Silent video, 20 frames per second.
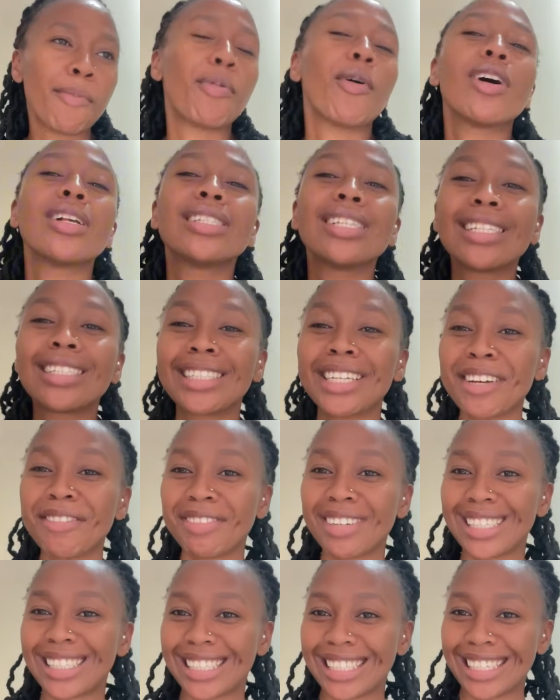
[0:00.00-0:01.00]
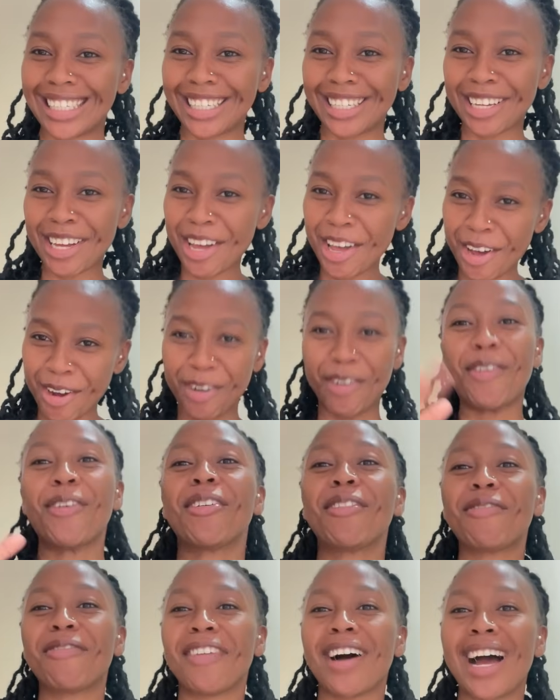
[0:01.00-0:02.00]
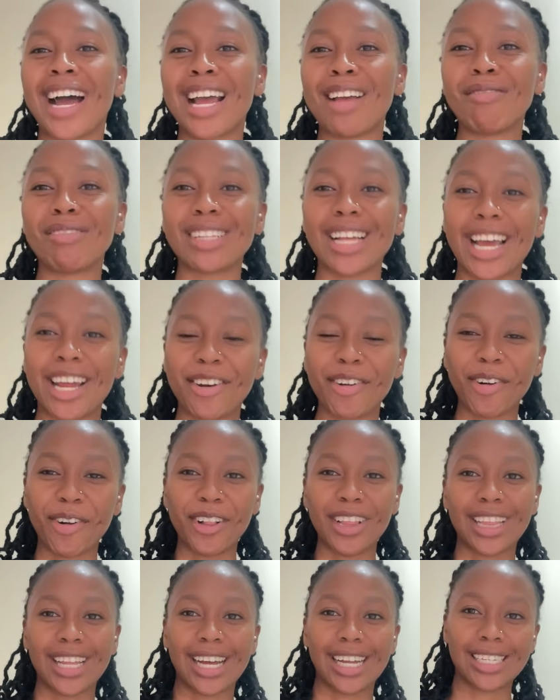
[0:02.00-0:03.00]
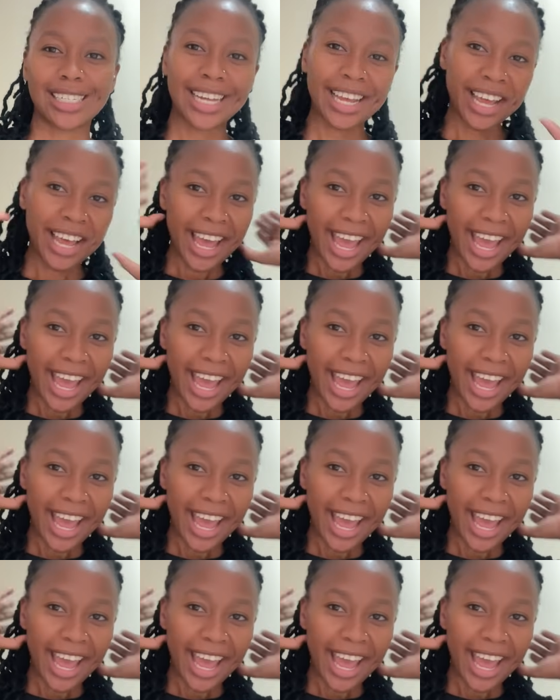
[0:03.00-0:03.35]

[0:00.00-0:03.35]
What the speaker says: positivity, good vibes and all that.